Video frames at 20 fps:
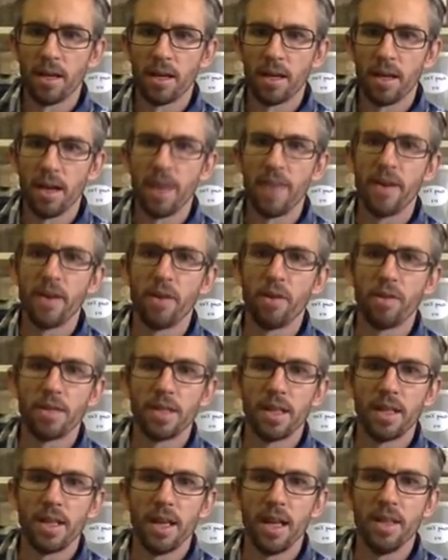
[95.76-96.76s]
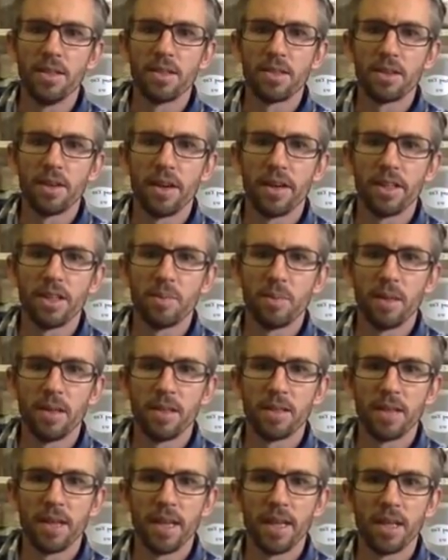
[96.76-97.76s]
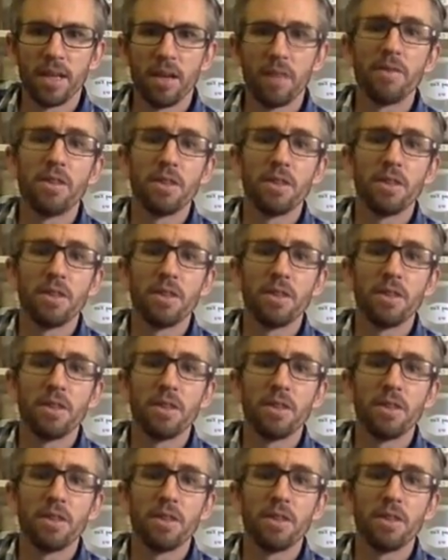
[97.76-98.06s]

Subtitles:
and then obviously the inside has been taken off.